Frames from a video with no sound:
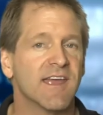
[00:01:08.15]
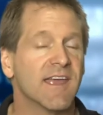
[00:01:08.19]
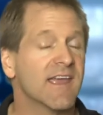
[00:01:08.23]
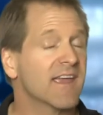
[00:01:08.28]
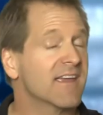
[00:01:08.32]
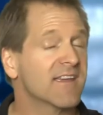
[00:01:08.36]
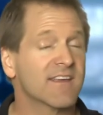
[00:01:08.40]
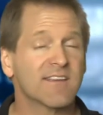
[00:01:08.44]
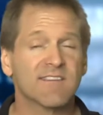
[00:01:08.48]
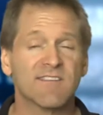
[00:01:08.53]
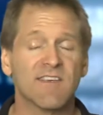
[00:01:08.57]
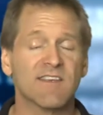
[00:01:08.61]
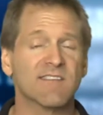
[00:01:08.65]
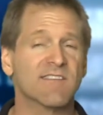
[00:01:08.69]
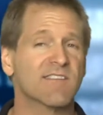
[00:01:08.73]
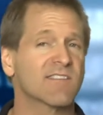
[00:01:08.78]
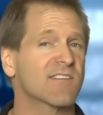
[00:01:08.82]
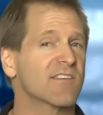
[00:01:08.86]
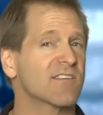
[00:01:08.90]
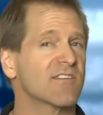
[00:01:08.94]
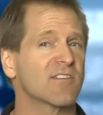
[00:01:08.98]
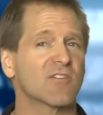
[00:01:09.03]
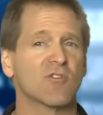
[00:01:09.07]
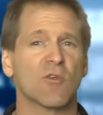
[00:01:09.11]
Because it's
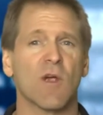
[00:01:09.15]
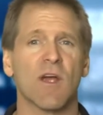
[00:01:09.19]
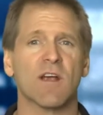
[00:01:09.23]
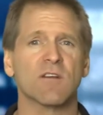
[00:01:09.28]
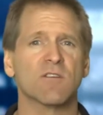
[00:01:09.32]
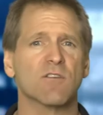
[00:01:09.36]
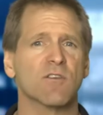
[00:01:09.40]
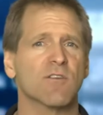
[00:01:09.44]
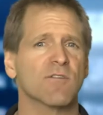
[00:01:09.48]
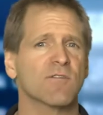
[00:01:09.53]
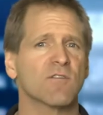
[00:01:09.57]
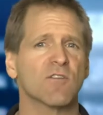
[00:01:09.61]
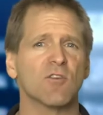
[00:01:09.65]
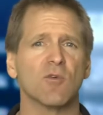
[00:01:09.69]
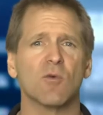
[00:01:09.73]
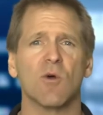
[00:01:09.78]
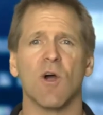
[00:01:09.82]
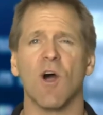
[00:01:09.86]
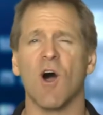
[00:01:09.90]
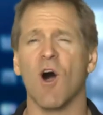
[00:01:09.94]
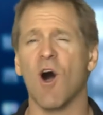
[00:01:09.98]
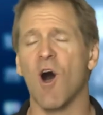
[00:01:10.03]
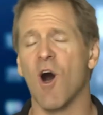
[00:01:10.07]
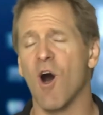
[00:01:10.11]
destructive
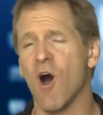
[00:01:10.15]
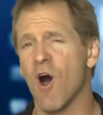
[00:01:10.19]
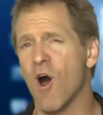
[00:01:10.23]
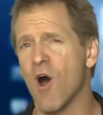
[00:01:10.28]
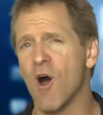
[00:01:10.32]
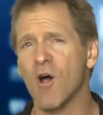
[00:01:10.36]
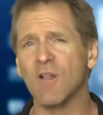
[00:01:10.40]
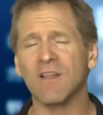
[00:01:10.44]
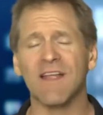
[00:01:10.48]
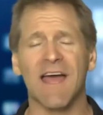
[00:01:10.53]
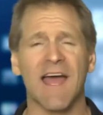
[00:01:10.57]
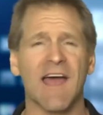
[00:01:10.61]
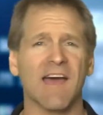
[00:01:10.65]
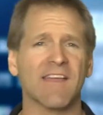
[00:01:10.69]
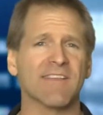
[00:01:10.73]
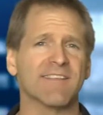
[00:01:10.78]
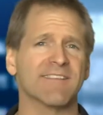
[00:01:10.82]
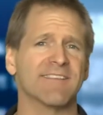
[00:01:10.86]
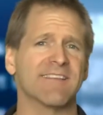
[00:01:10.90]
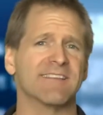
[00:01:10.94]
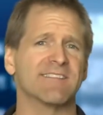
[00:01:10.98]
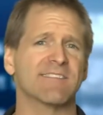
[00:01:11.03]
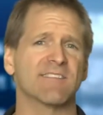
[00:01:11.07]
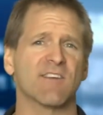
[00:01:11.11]
to all
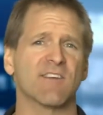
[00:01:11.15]
athletes'